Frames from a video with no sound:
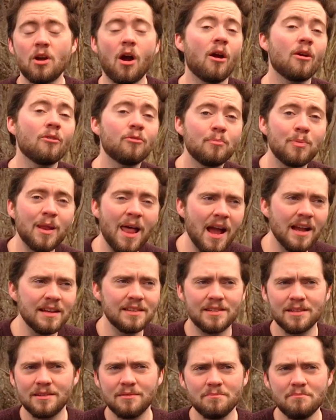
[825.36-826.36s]
carve
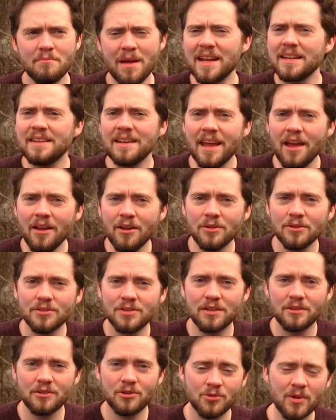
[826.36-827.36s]
planks and make
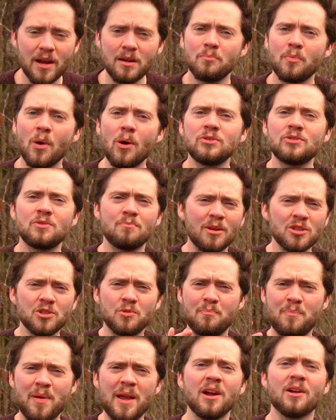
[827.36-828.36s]
nails and create boats
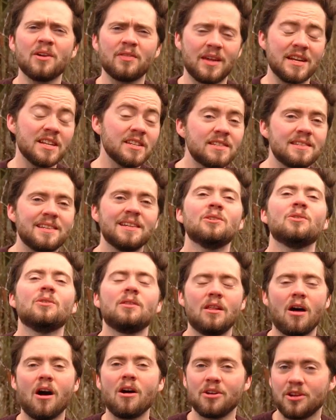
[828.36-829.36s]
much bigger than a single
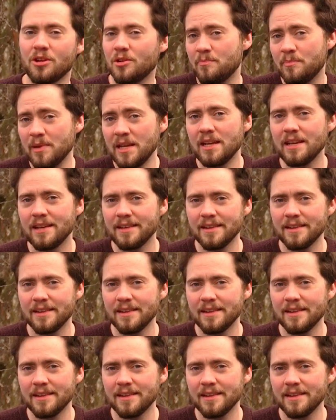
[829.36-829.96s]
log could be.